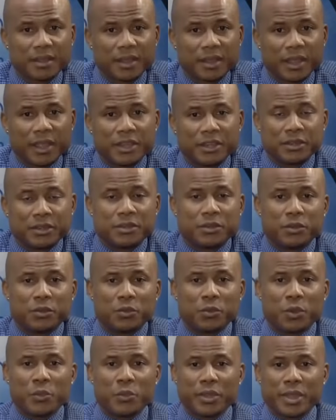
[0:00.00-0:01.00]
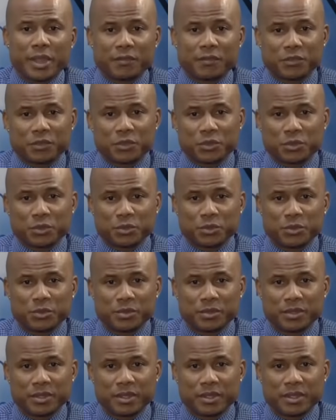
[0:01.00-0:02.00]
And what we have to
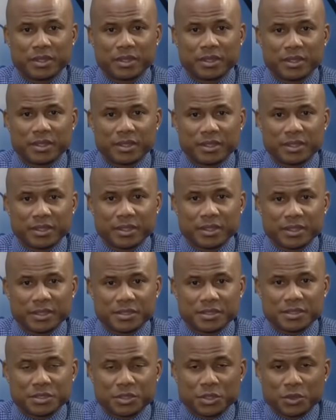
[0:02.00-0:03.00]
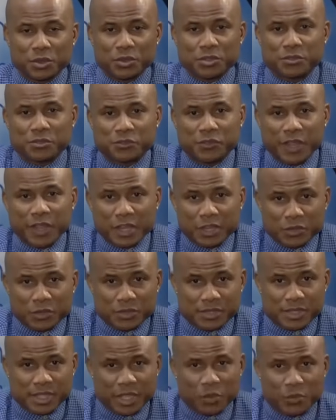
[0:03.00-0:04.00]
do is those
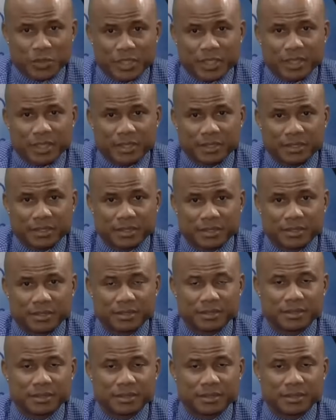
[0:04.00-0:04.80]
values that we held